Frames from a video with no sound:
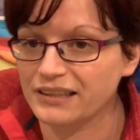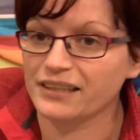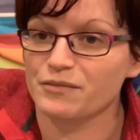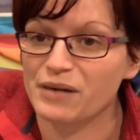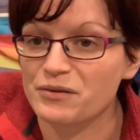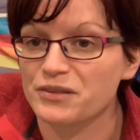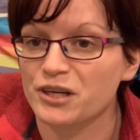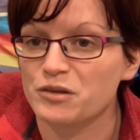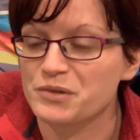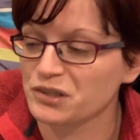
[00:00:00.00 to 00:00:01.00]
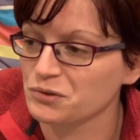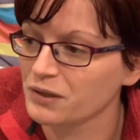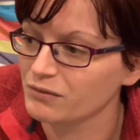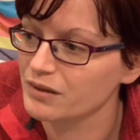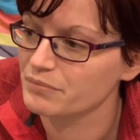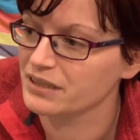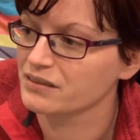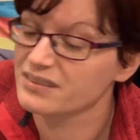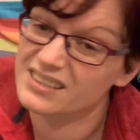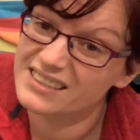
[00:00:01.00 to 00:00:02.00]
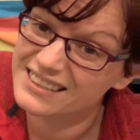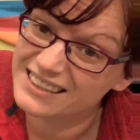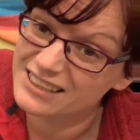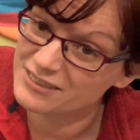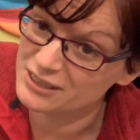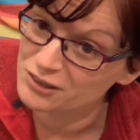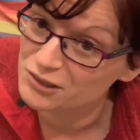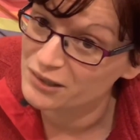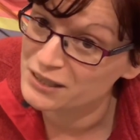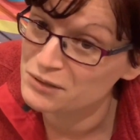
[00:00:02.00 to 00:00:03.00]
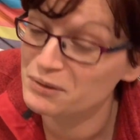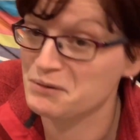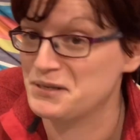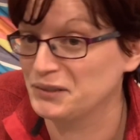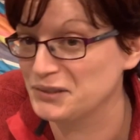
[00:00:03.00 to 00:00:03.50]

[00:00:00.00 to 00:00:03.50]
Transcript: that in her mouth and hope she'll swallow it, because if she does try and swallow it she'll